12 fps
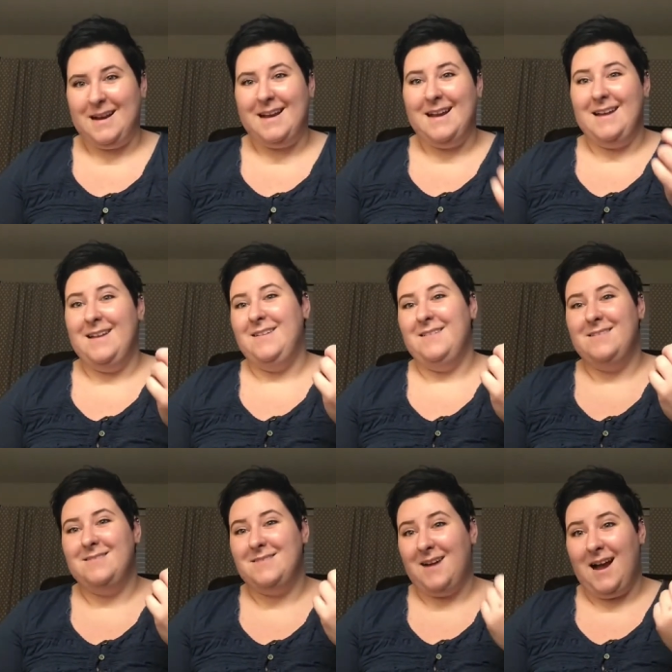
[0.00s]
in
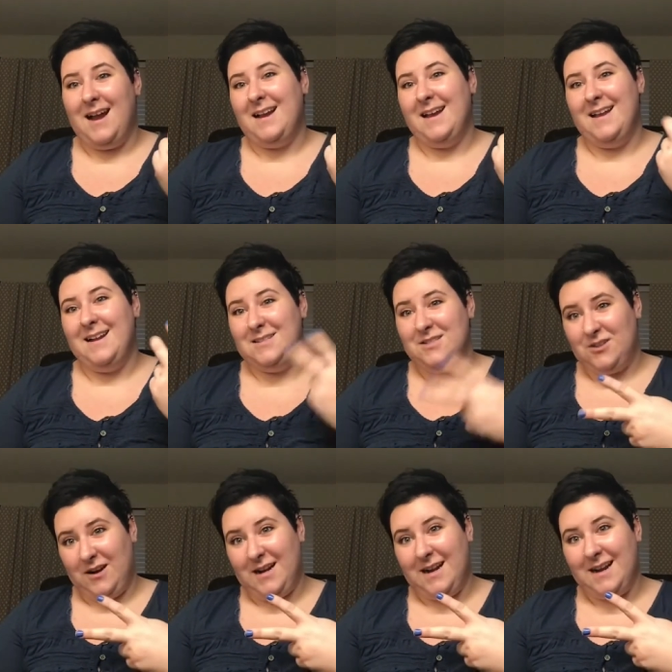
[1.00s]
dyeing it and
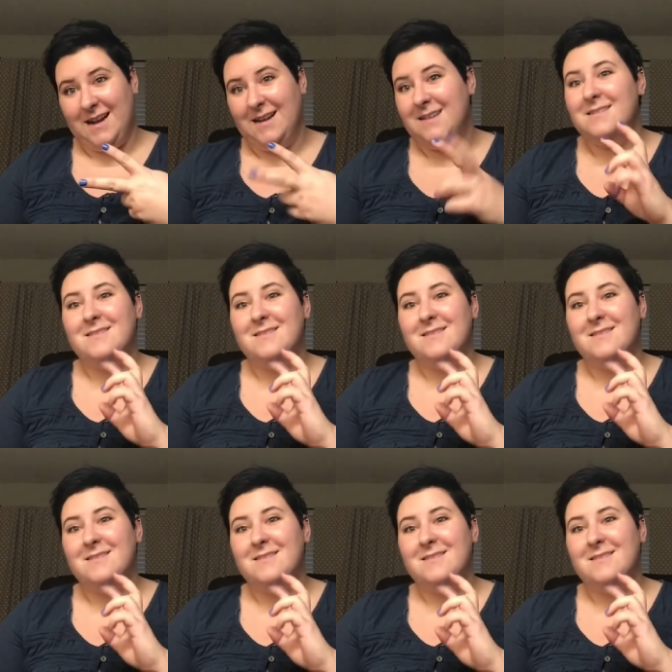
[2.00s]
straightening it.